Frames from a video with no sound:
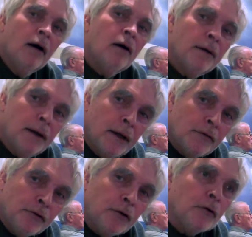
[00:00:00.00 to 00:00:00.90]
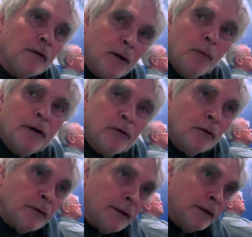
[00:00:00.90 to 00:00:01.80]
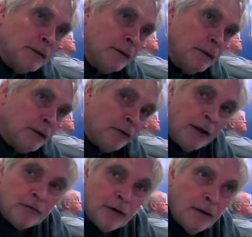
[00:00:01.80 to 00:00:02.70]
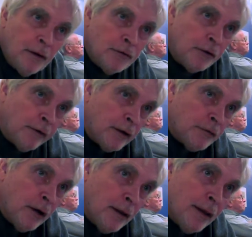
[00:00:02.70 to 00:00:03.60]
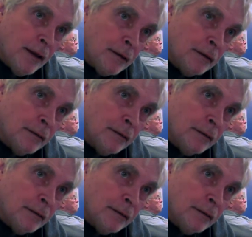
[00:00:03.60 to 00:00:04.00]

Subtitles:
oh yeah, so you don't like what do you call it, huh? You're anti this, you're anti that,